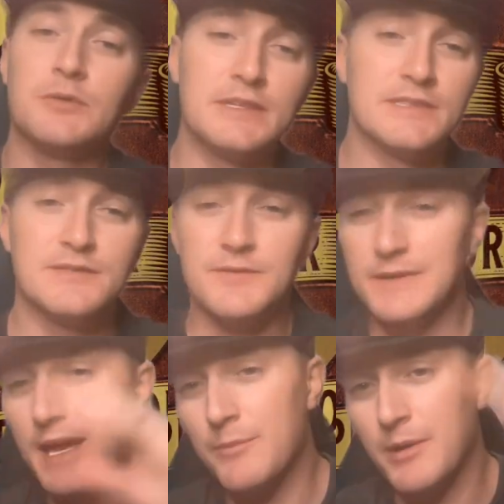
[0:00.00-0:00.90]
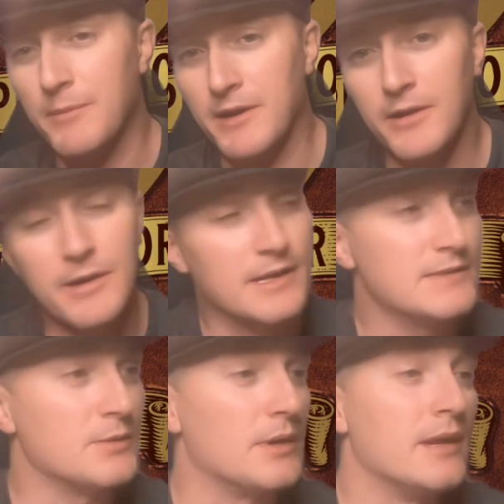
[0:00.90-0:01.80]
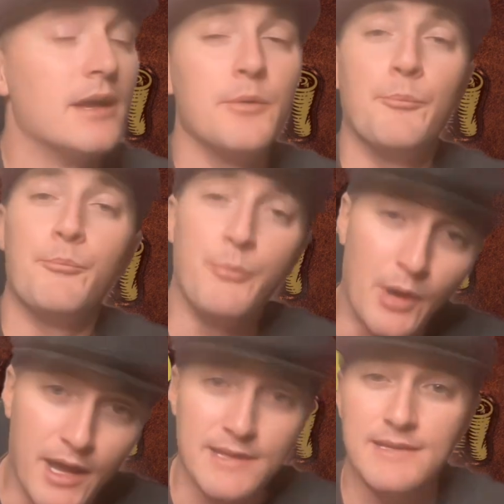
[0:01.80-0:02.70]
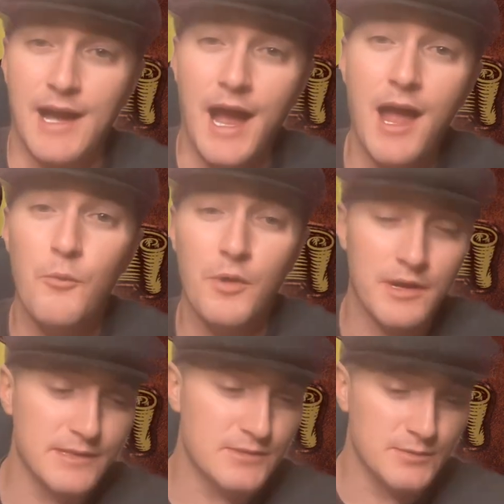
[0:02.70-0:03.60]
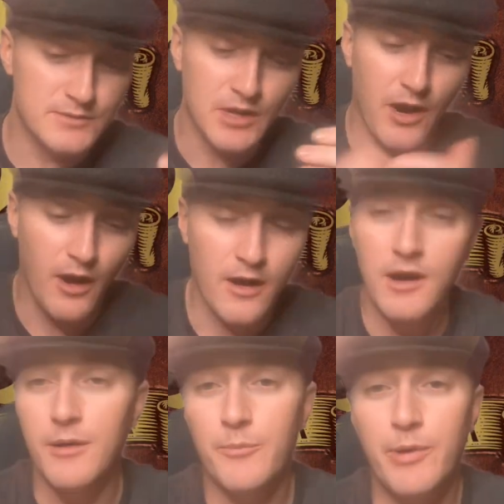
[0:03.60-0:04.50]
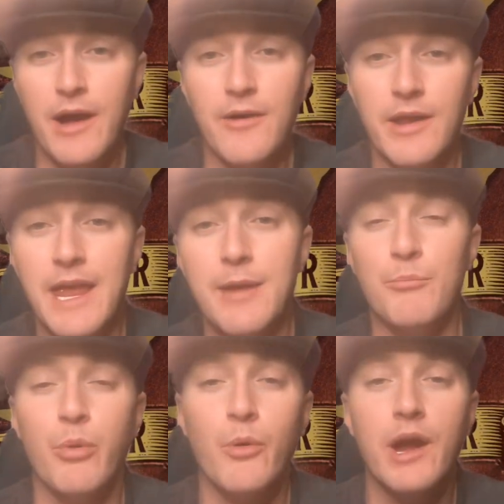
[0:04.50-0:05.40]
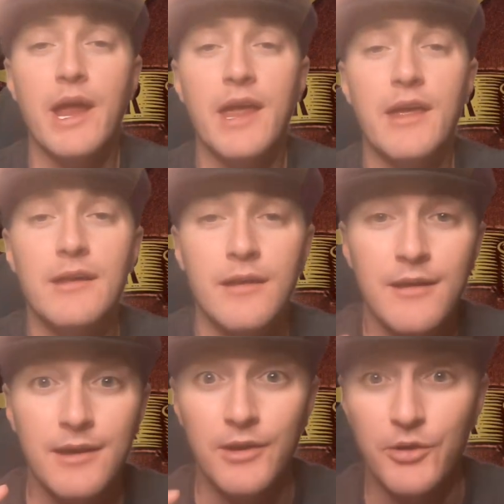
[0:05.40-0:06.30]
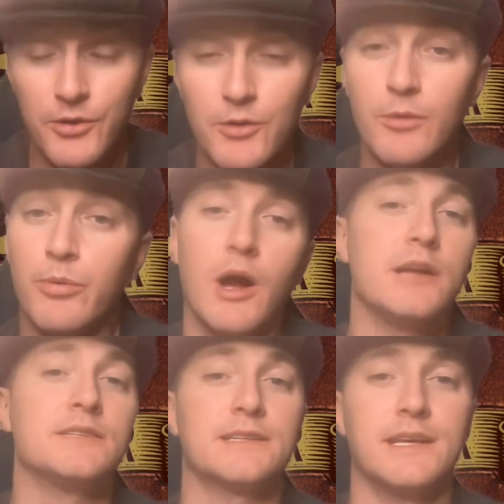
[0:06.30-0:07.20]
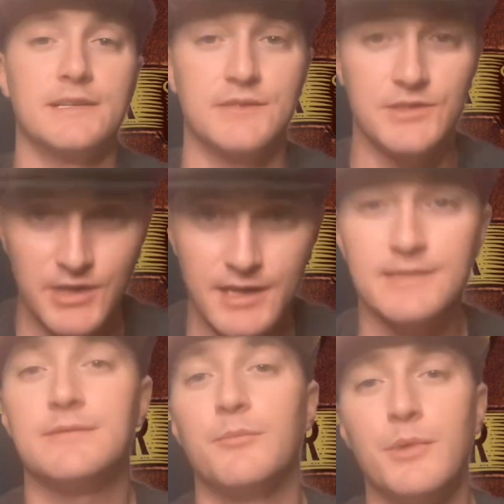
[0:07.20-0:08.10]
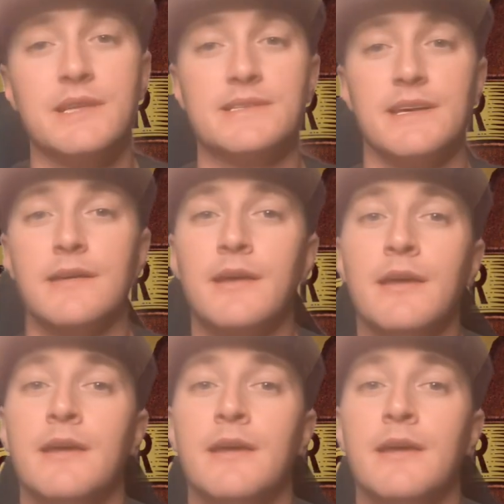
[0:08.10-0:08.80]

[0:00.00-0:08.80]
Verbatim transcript: reasons for that, but I'm not going to get into it. But I wanted to talk about a brand new project that just minted.